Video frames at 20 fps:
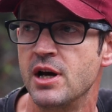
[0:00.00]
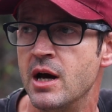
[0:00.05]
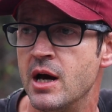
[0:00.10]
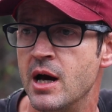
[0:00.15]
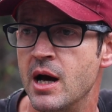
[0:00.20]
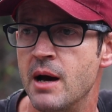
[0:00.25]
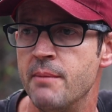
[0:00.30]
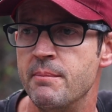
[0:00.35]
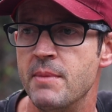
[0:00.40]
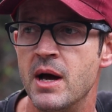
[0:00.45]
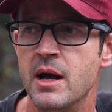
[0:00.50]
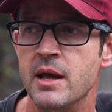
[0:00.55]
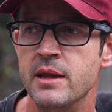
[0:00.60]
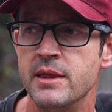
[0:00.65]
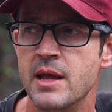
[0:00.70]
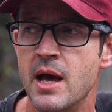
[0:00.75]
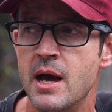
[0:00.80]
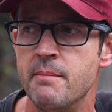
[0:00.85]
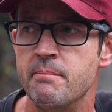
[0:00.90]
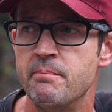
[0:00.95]

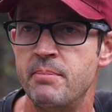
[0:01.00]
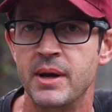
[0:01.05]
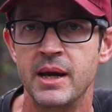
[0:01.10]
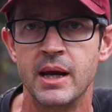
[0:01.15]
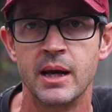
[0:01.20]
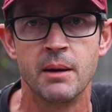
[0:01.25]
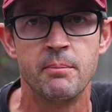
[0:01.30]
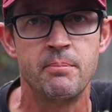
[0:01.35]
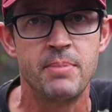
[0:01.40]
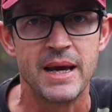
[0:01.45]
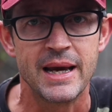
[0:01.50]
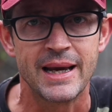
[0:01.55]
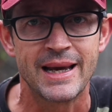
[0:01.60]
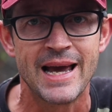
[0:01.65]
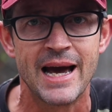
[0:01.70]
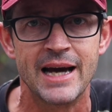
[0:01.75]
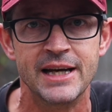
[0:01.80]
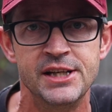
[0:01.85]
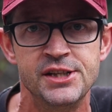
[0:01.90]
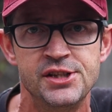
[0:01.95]
and then being a bit
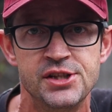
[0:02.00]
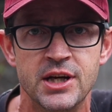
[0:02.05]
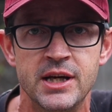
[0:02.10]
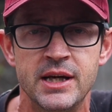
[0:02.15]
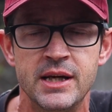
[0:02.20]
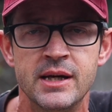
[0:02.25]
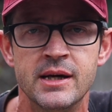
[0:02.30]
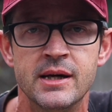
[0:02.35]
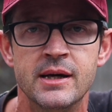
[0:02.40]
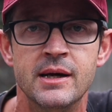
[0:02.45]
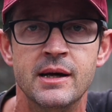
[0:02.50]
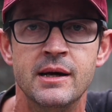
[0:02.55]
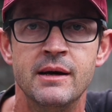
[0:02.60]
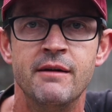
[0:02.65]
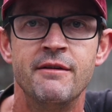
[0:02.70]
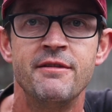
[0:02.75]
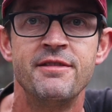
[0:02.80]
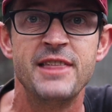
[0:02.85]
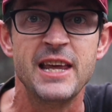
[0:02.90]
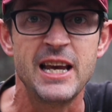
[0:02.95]
cagey,
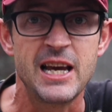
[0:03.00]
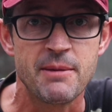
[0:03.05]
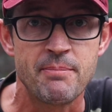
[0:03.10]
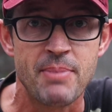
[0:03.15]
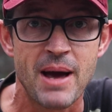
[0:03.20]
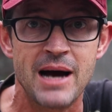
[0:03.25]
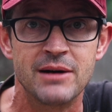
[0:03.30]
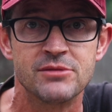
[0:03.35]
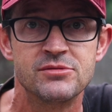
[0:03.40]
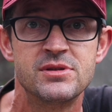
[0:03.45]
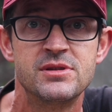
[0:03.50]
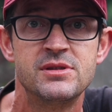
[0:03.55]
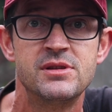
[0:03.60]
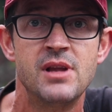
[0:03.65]
think about